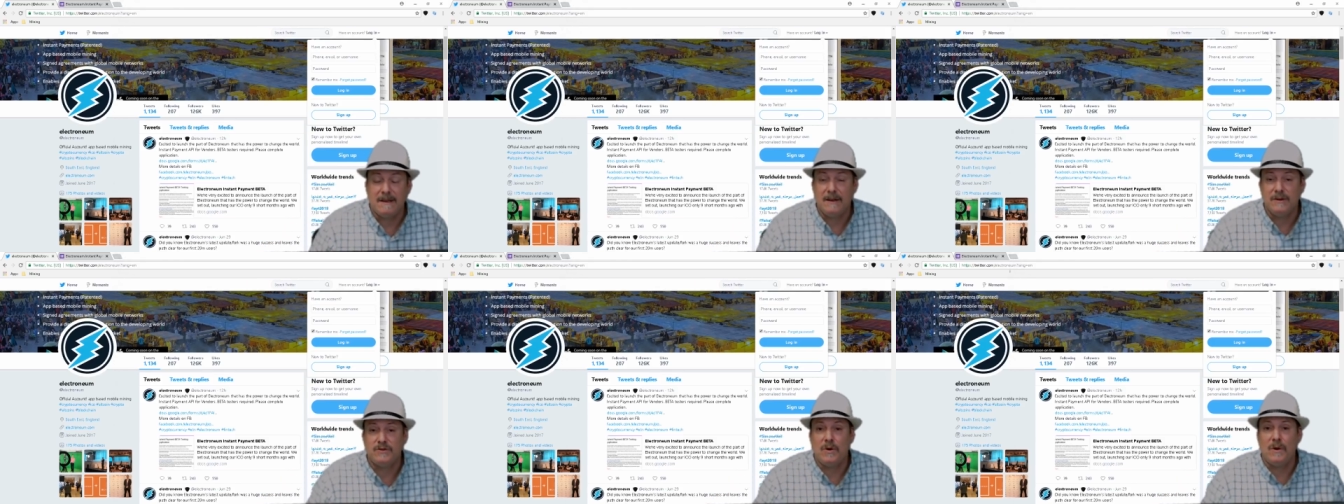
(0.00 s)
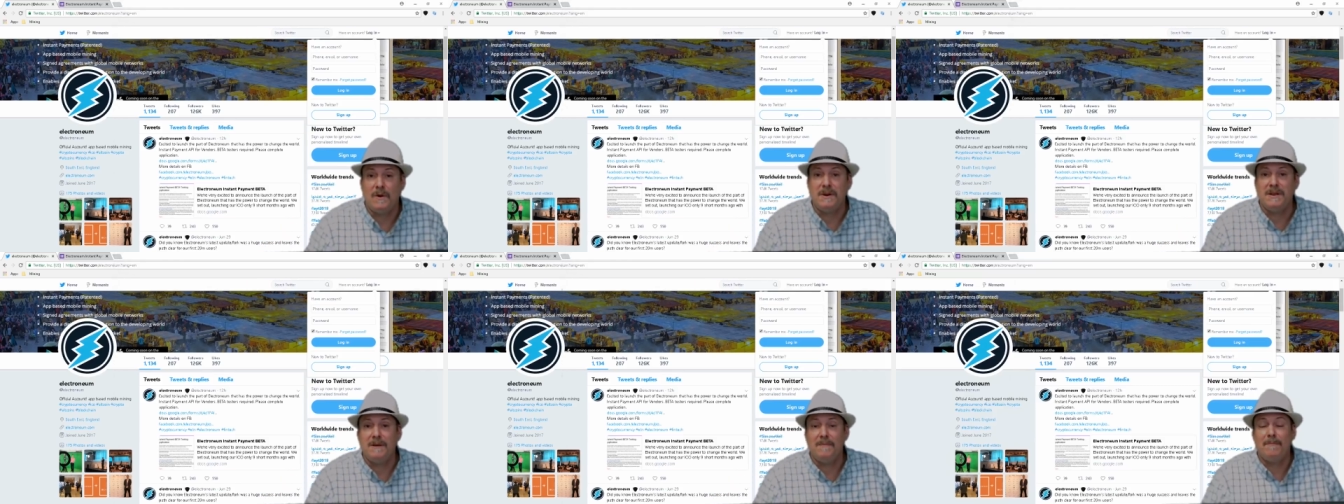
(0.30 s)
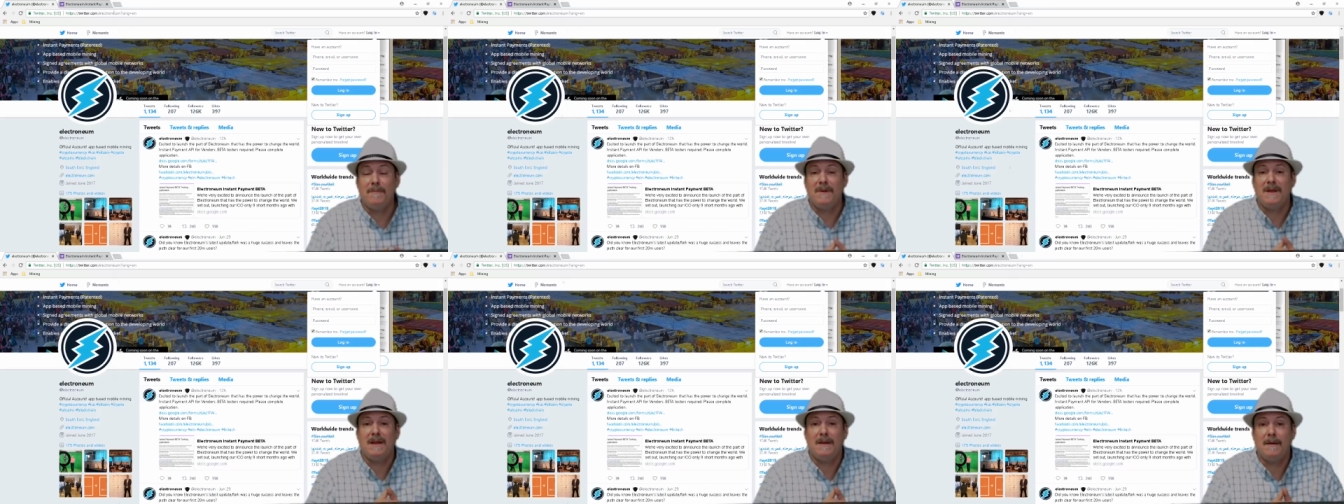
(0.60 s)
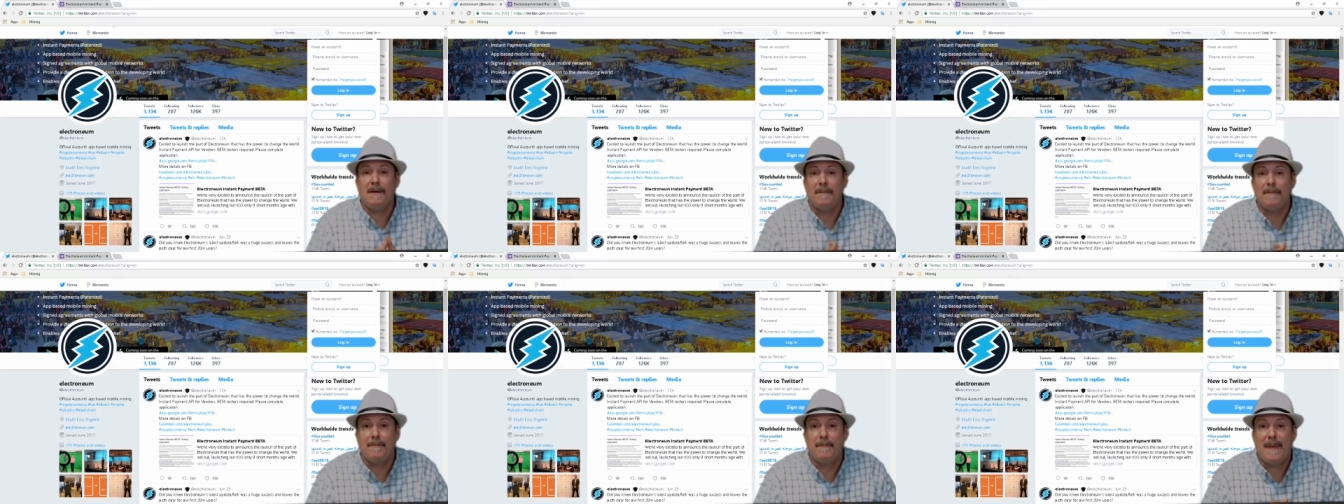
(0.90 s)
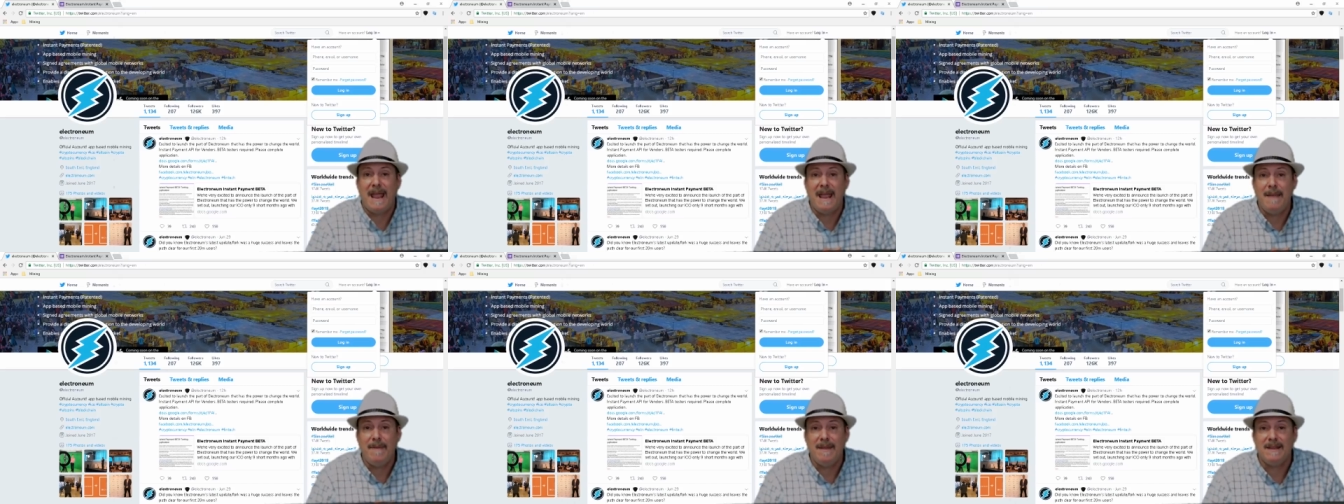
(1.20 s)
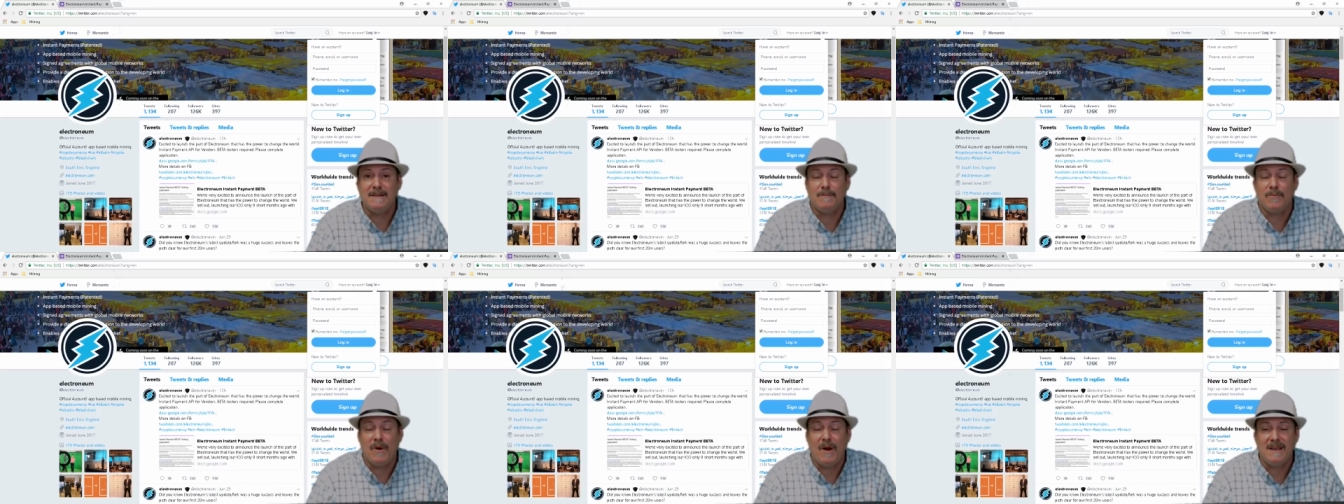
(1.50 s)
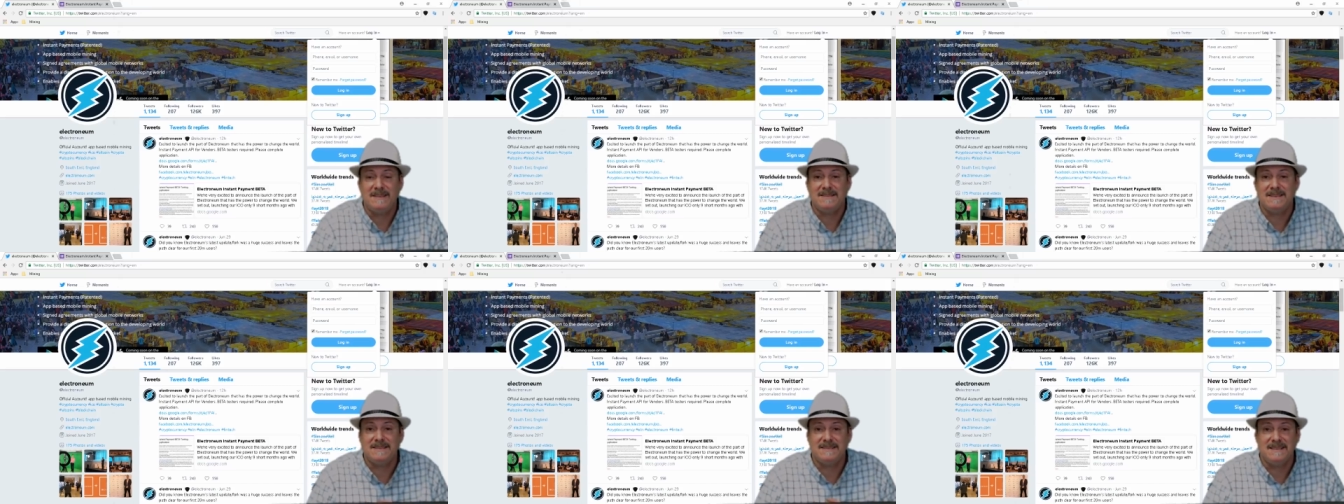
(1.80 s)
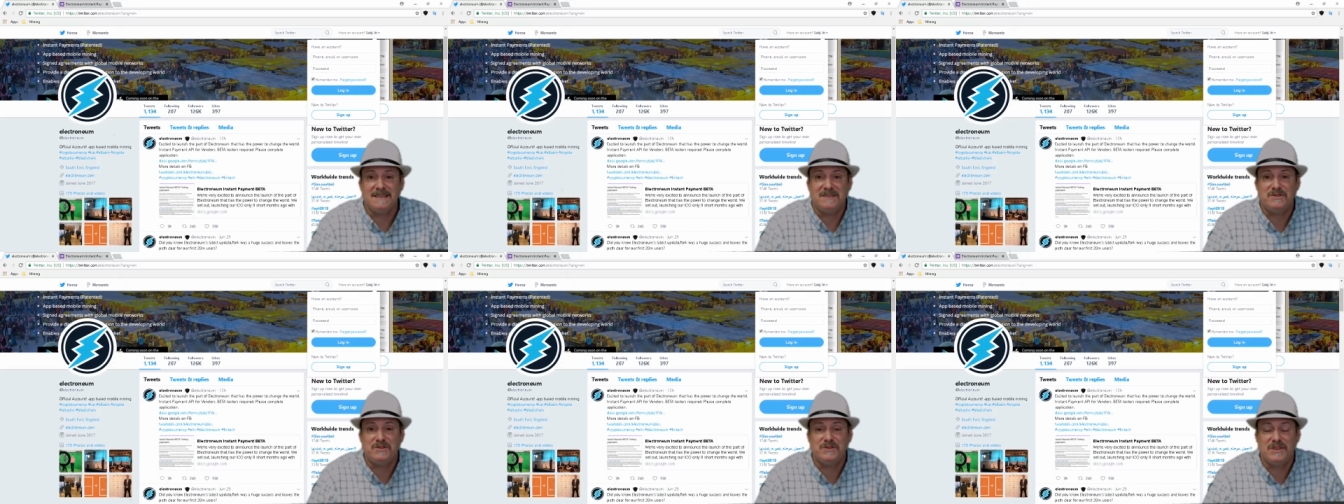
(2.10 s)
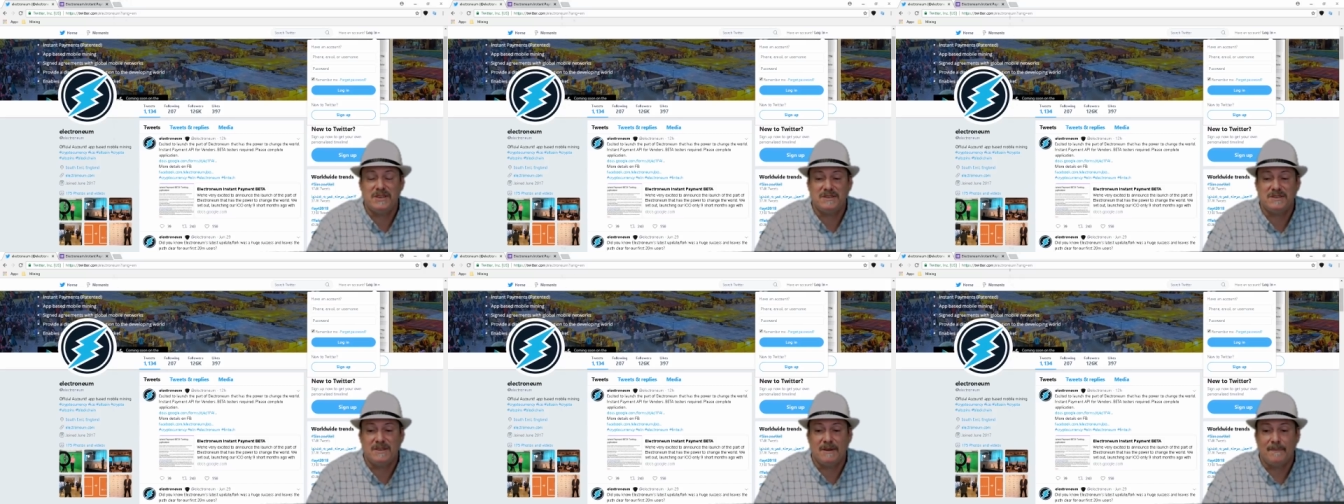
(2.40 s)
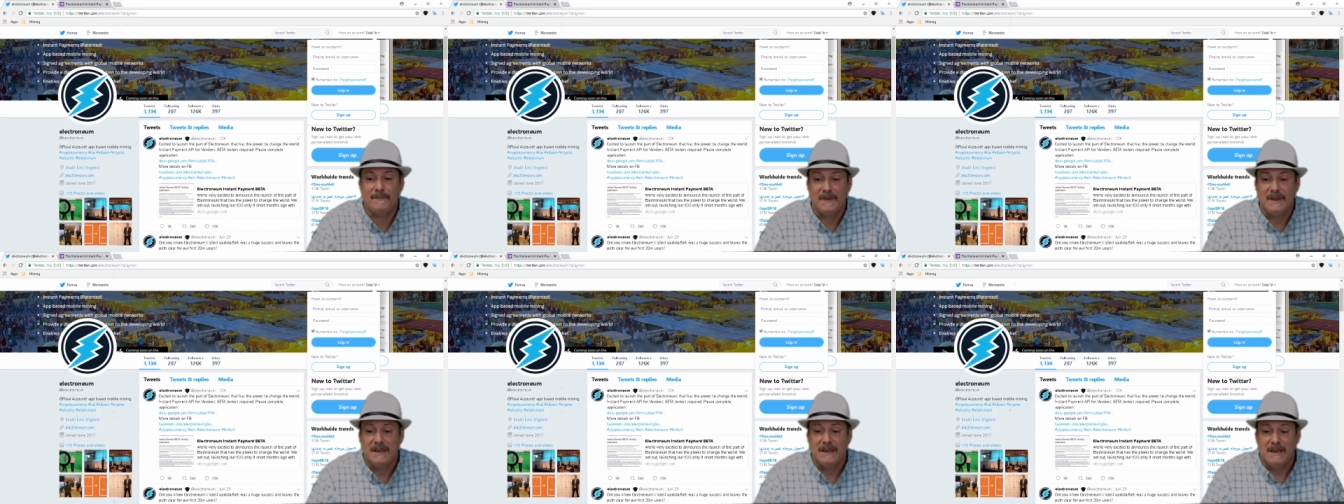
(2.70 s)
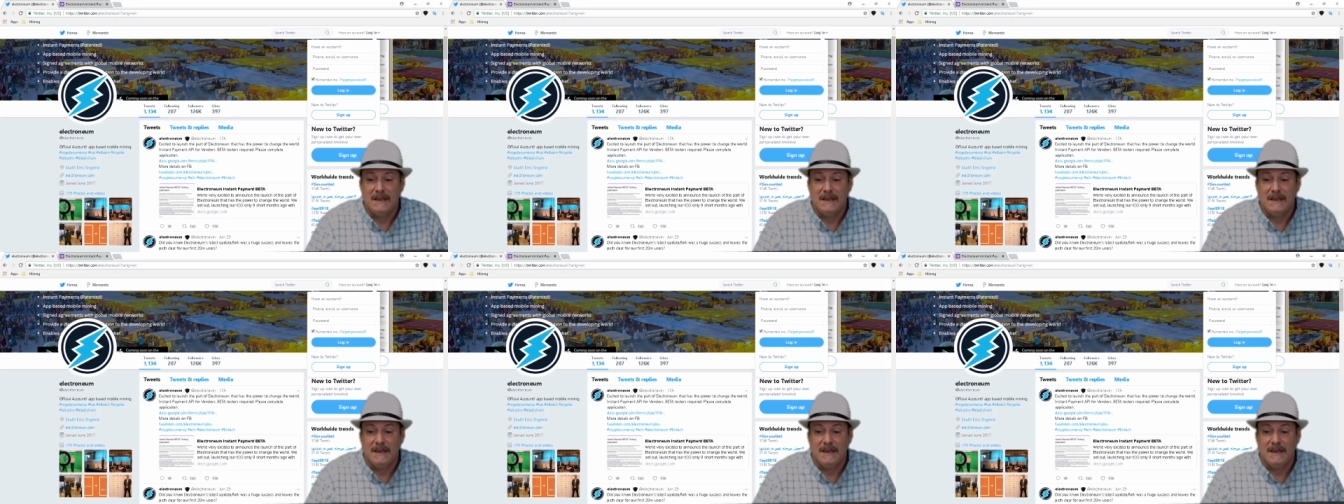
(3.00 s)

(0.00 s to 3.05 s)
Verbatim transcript: Electroneum uh, payment processing system.